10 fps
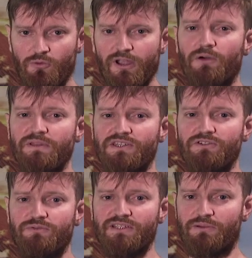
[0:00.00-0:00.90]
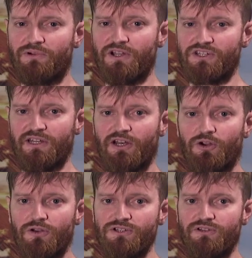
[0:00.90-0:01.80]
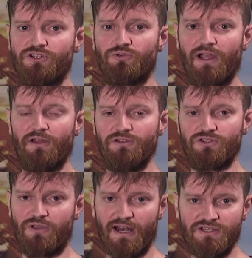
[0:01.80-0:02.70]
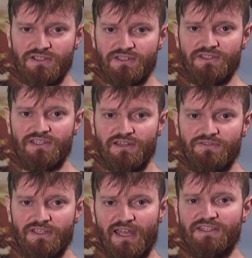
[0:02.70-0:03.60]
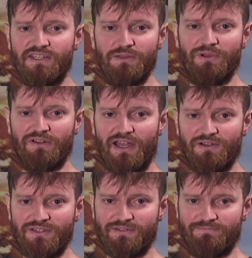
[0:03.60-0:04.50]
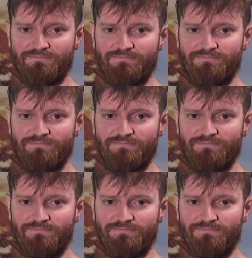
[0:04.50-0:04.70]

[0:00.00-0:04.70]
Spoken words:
We hope these new tweaks to production encourage you to try out new strategies, civs, and city build-outs.